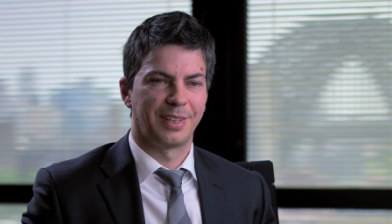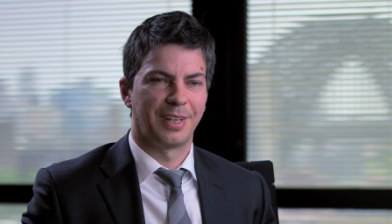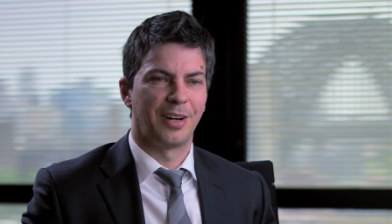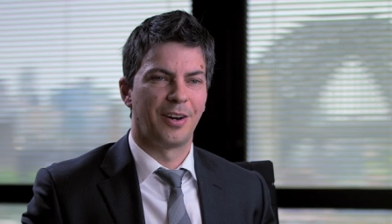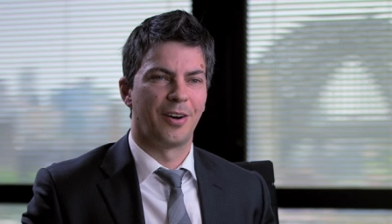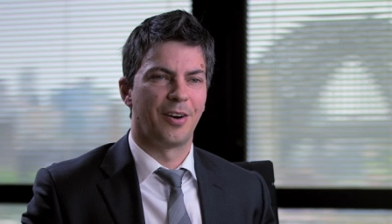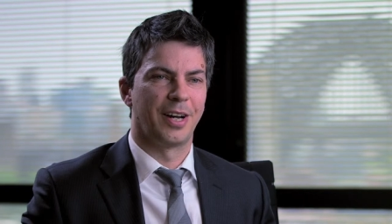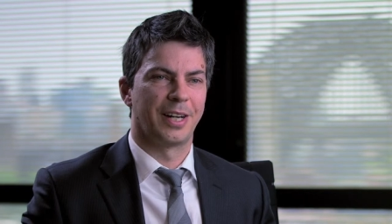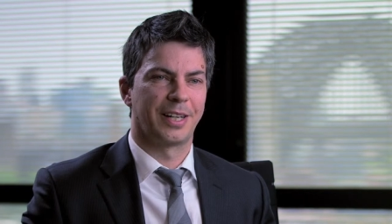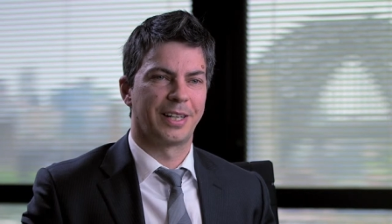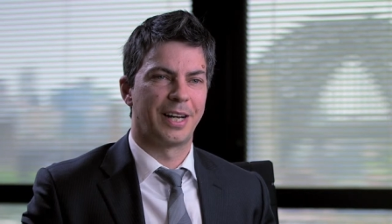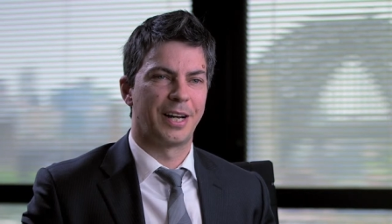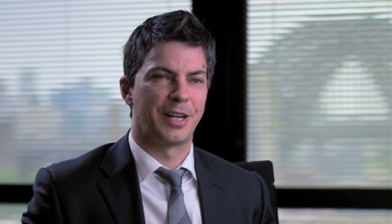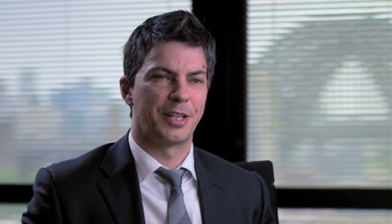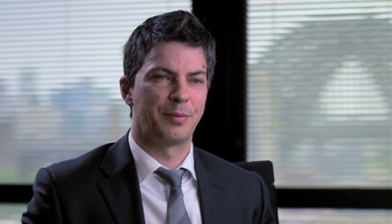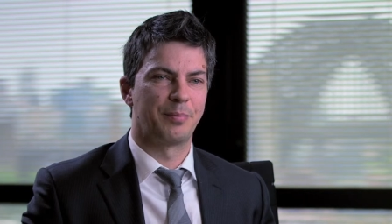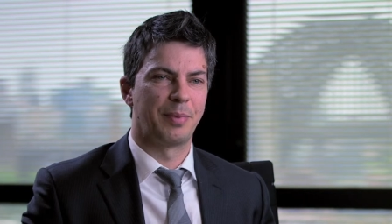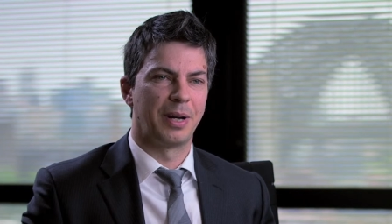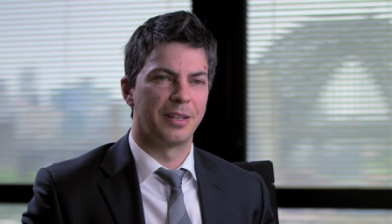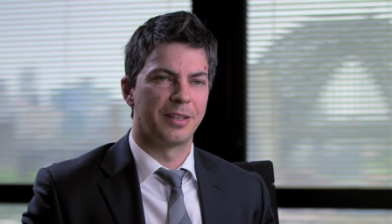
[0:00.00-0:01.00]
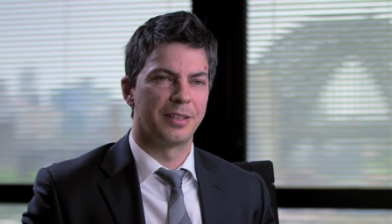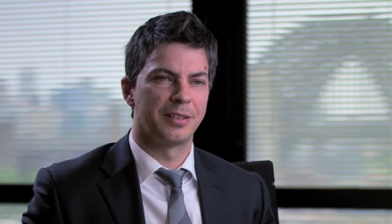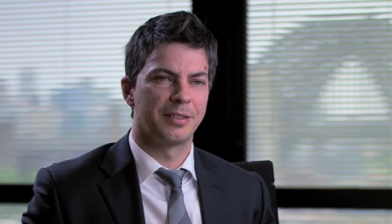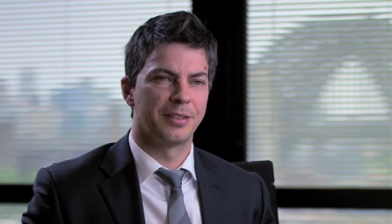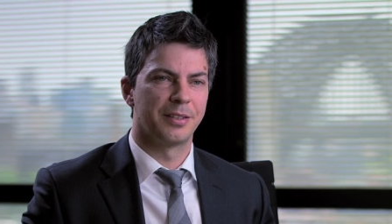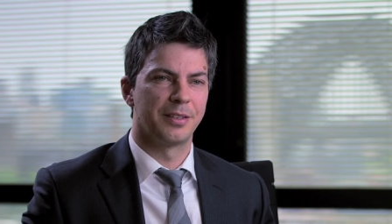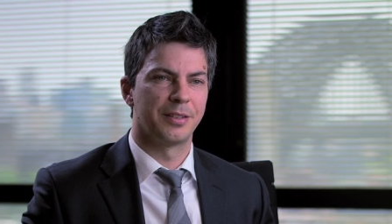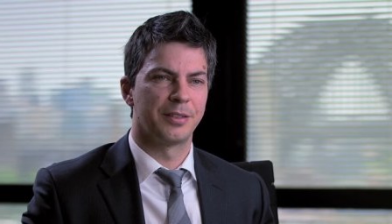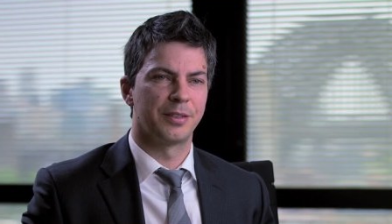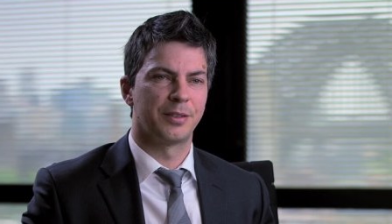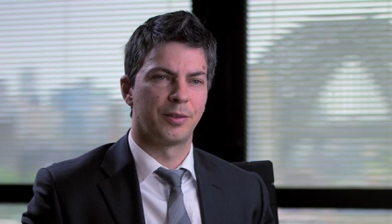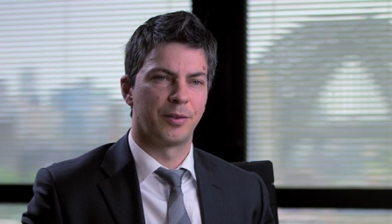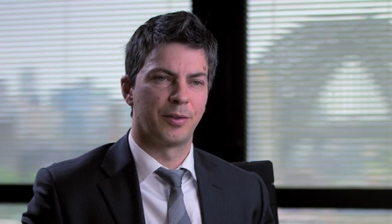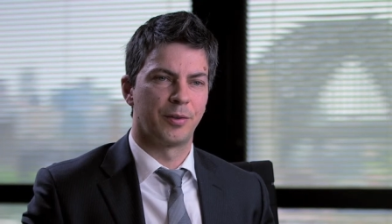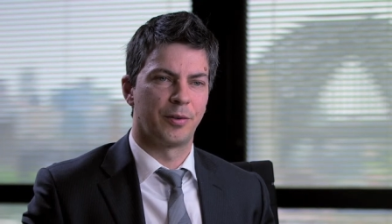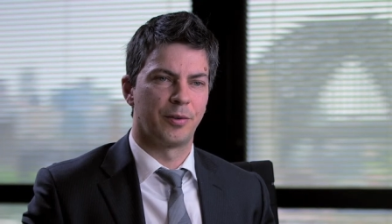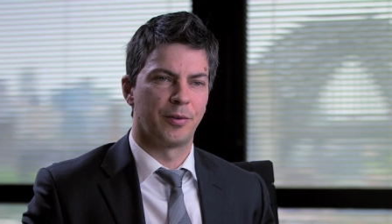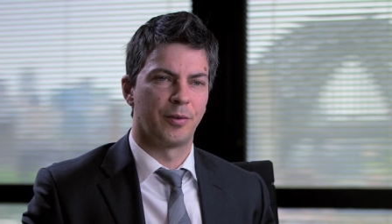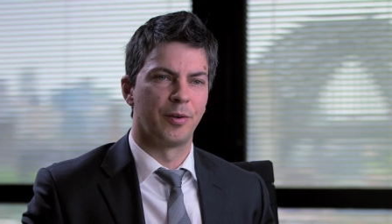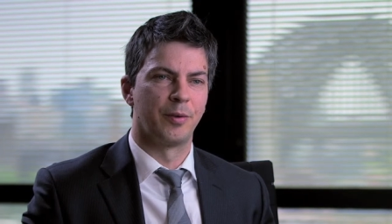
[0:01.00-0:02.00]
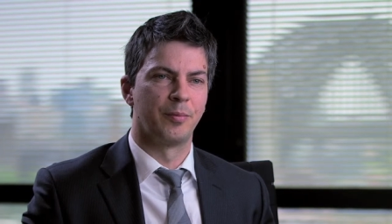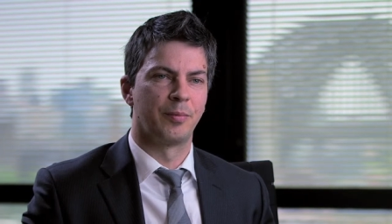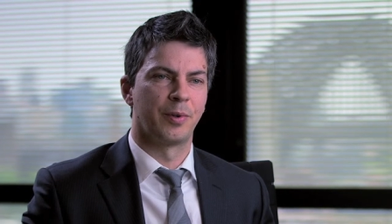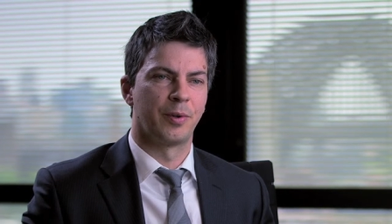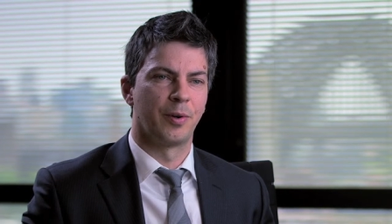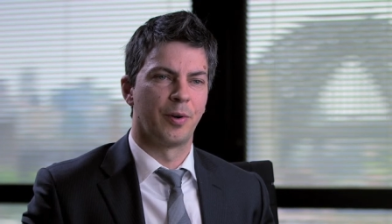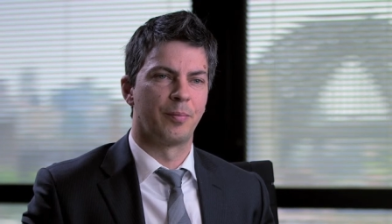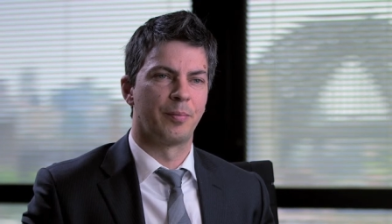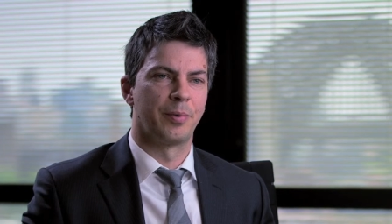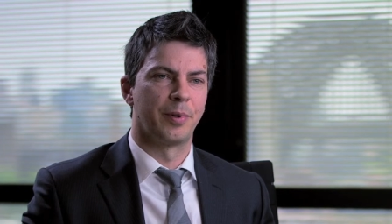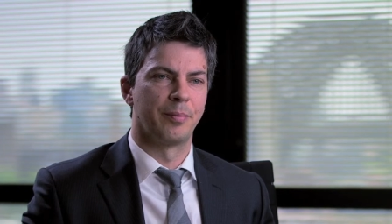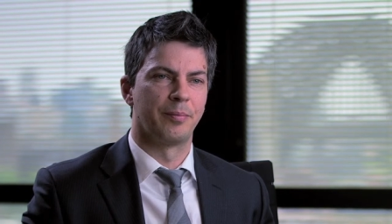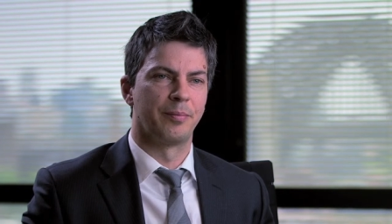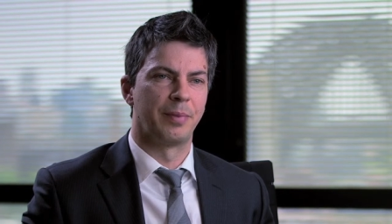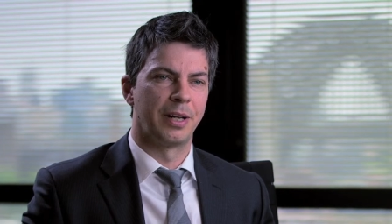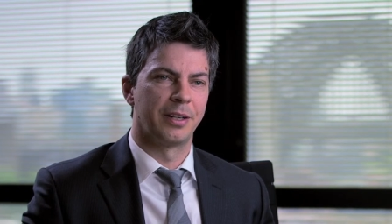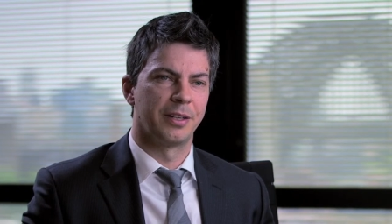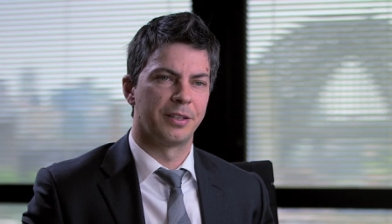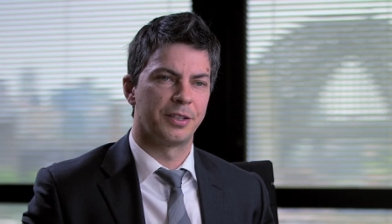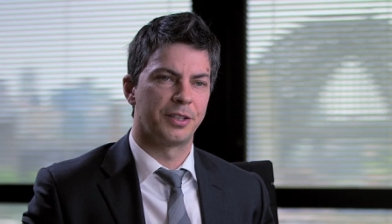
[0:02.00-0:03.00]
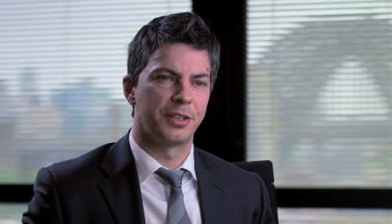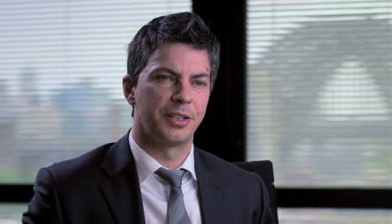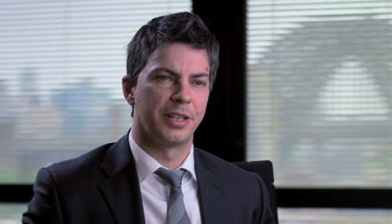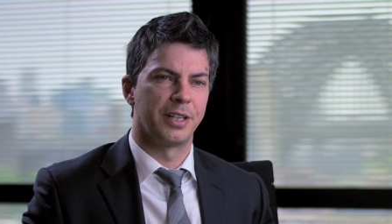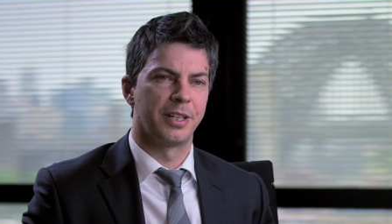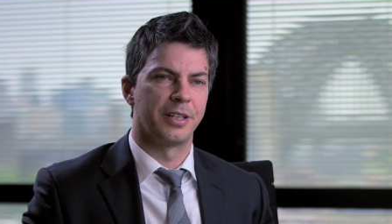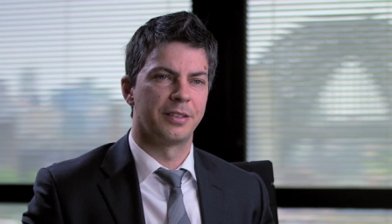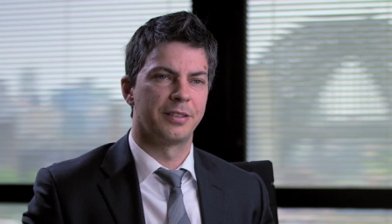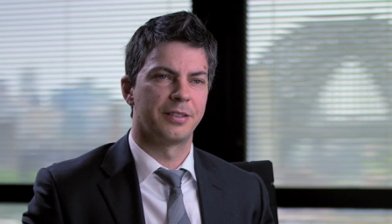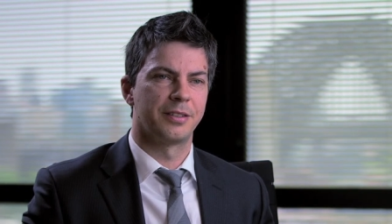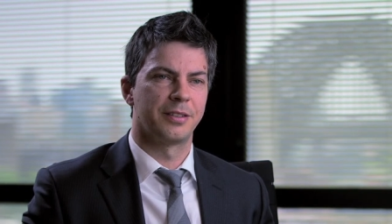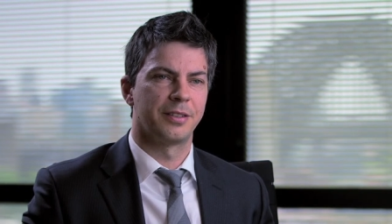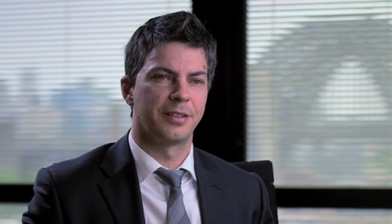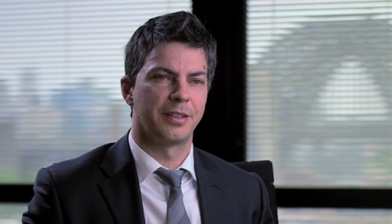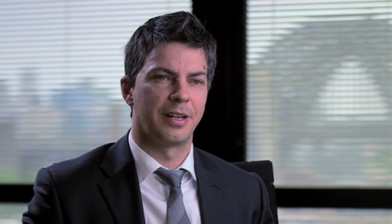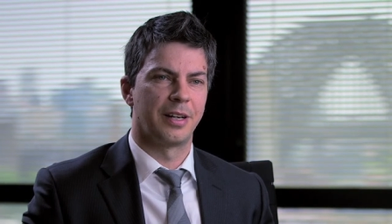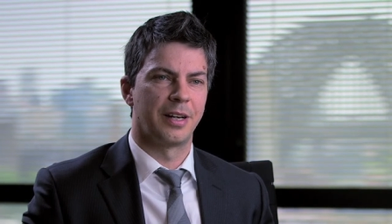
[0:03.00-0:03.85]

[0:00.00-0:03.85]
high cash balances, good corporate balance sheets,